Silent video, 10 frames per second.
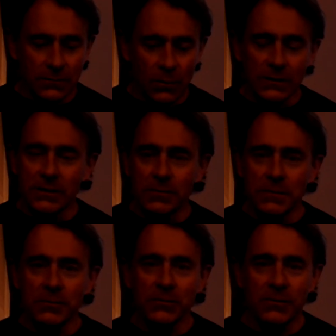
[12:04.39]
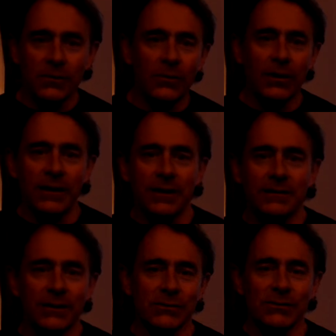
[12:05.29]
What did people throw away? It
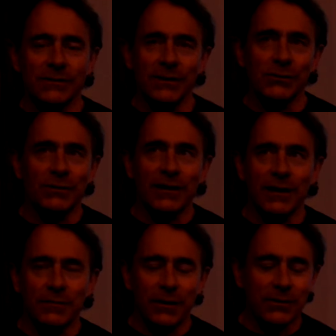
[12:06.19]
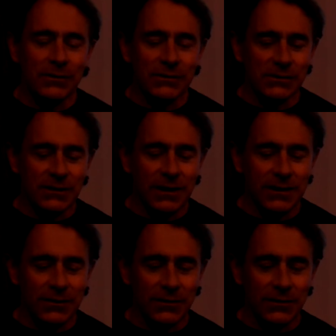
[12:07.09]
tells you a lot about their society.